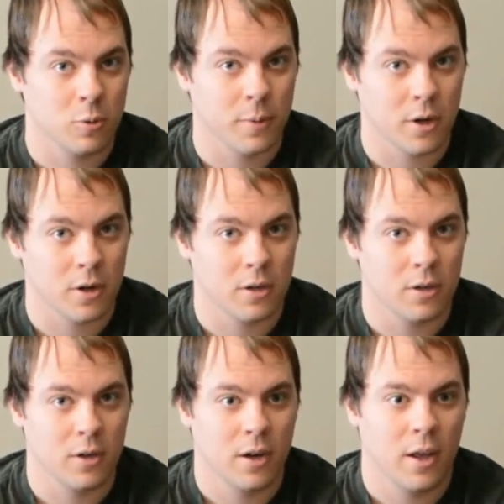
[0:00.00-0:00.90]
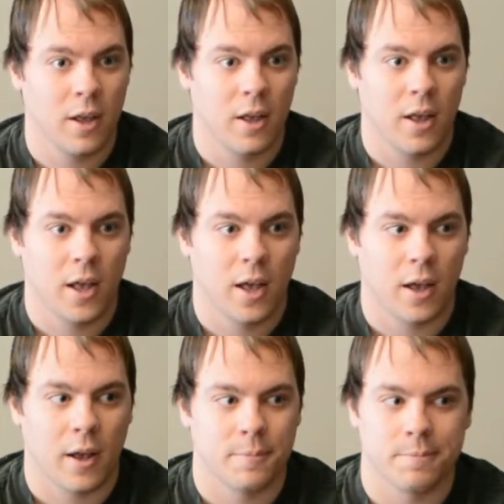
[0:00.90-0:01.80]
burn?
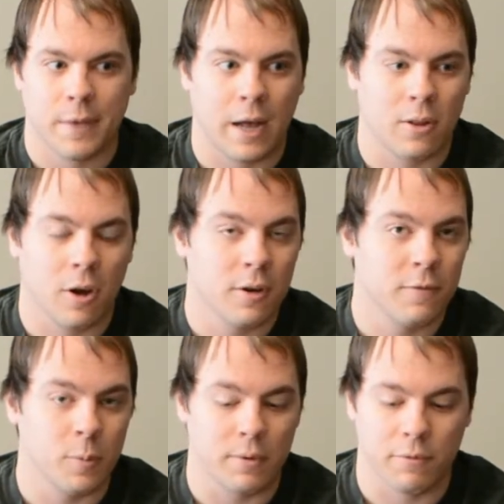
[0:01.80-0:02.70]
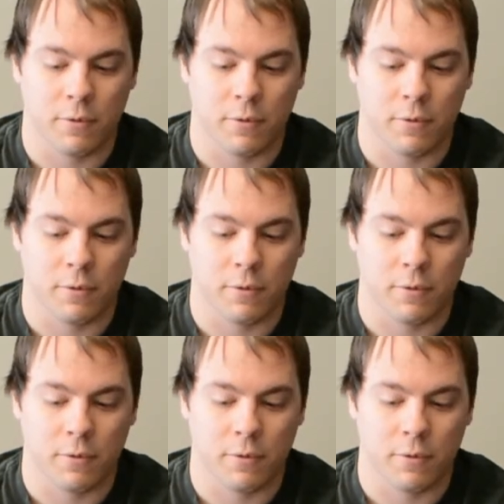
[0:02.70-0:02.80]
How long have you been